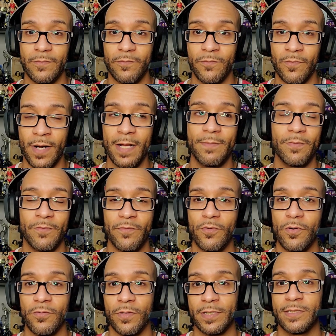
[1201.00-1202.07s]
right
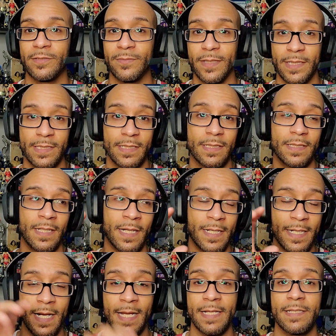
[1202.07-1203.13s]
before WrestleMania
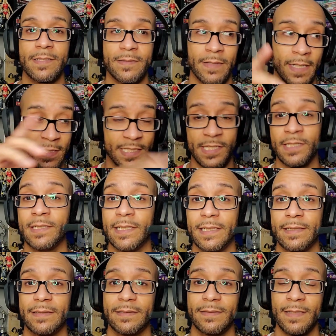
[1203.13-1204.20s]
on
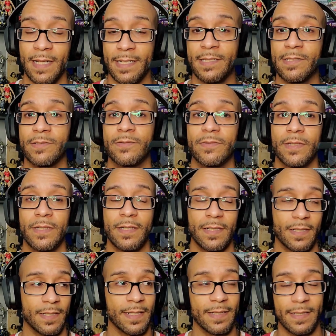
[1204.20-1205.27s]
Sunday, night 2.
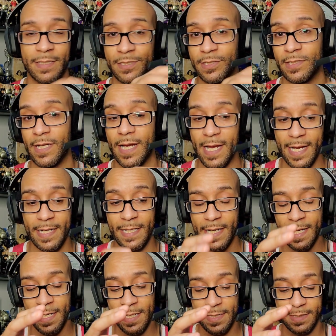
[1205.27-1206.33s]
Like, they should have had it
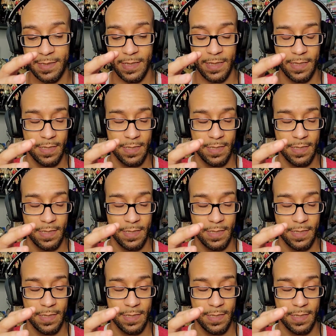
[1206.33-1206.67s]
at